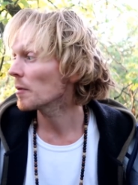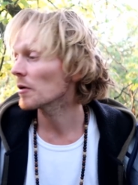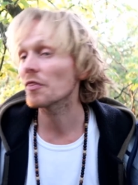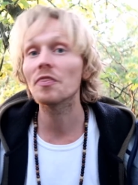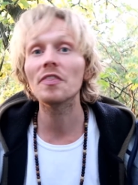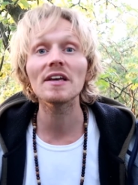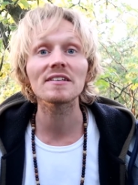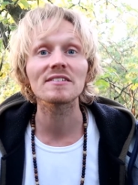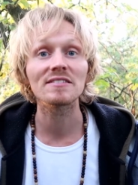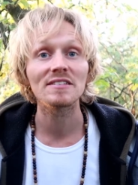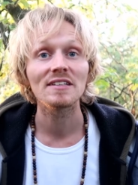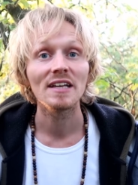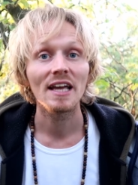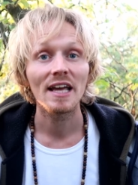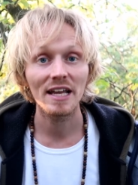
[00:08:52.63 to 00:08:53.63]
But
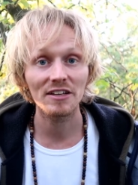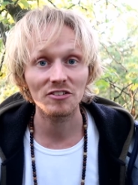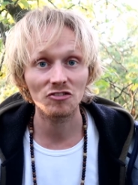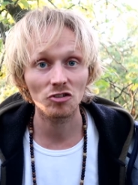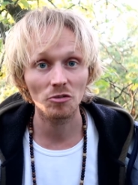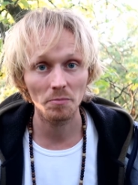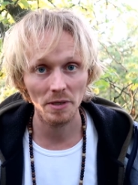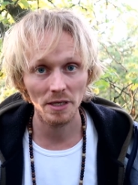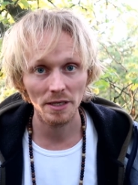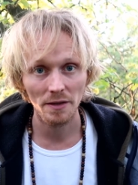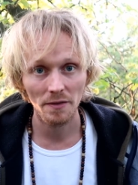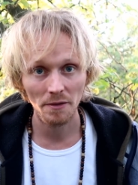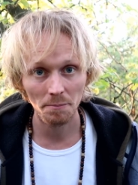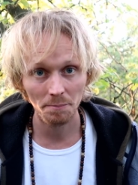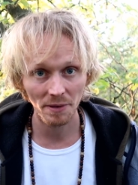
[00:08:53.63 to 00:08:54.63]
this is, to
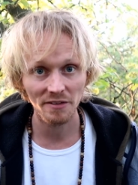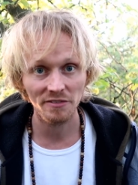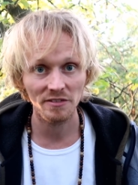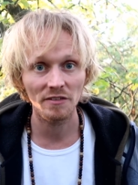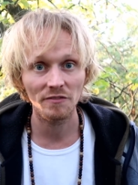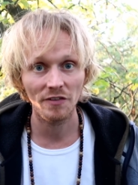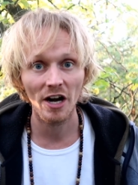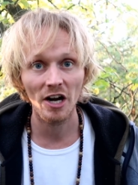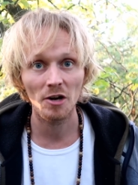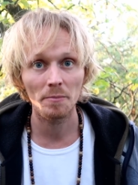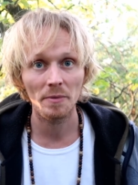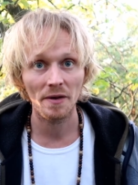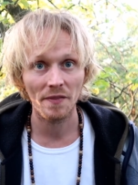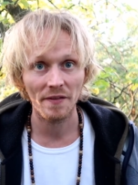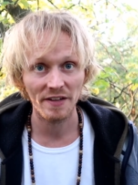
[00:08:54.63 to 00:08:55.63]
me, the best
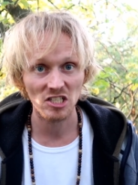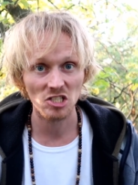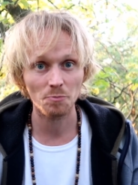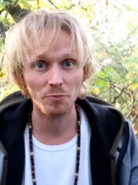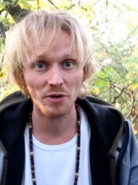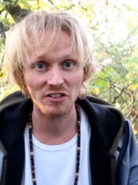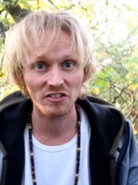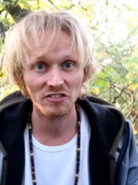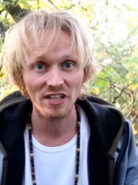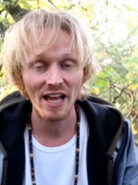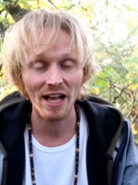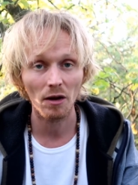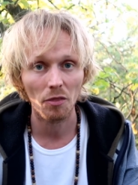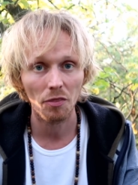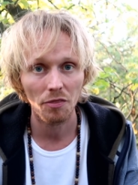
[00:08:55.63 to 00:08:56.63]
environment that expresses
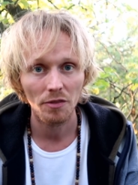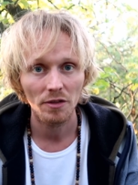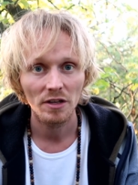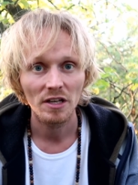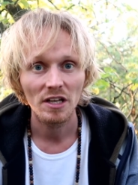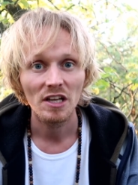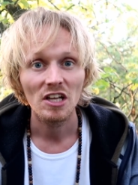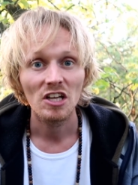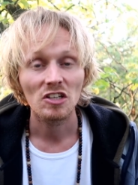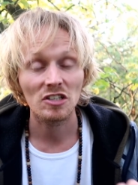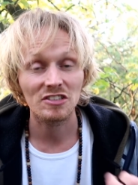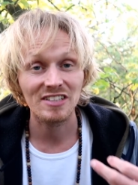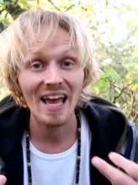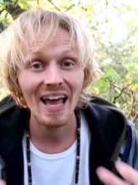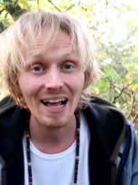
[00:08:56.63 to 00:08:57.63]
health,
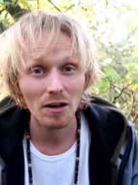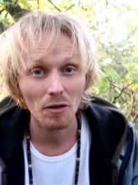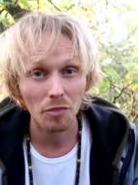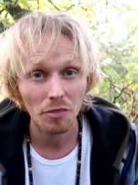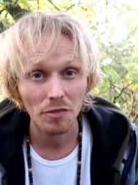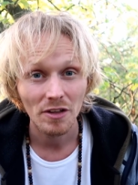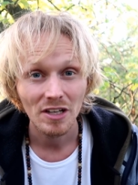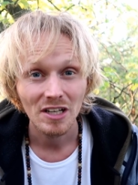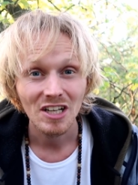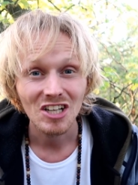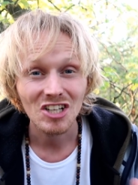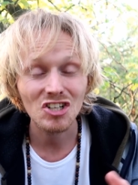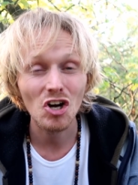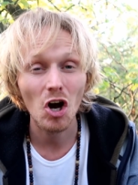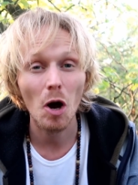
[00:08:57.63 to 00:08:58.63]
because health
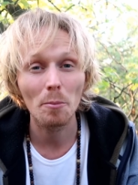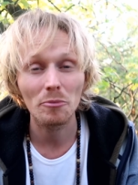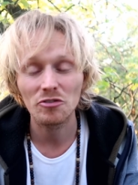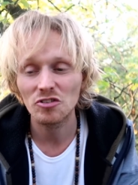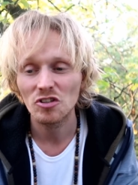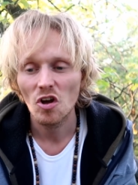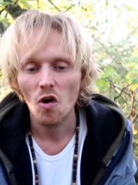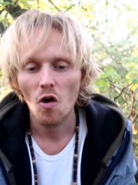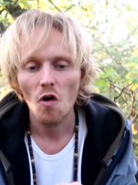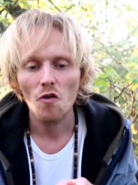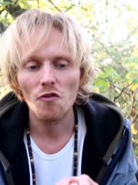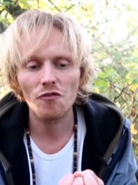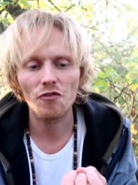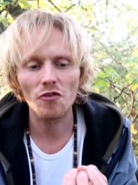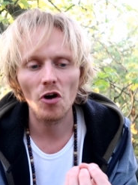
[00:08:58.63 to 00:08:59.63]
comes
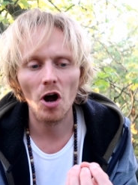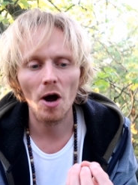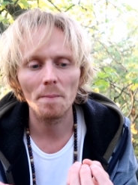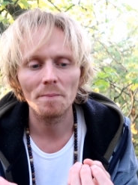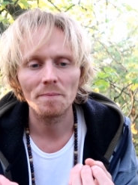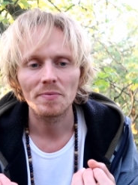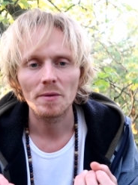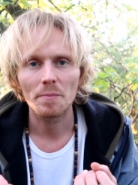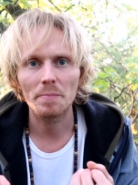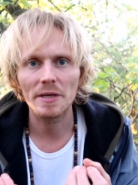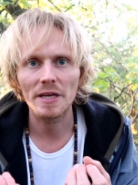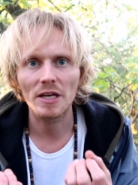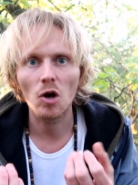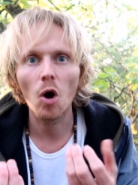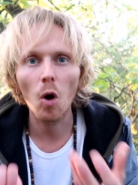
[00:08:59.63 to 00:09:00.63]
from
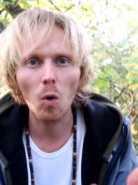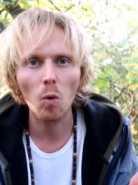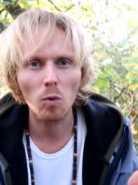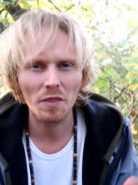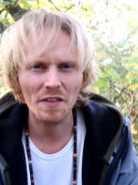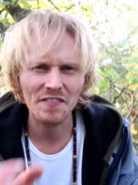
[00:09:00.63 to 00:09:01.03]
being whole.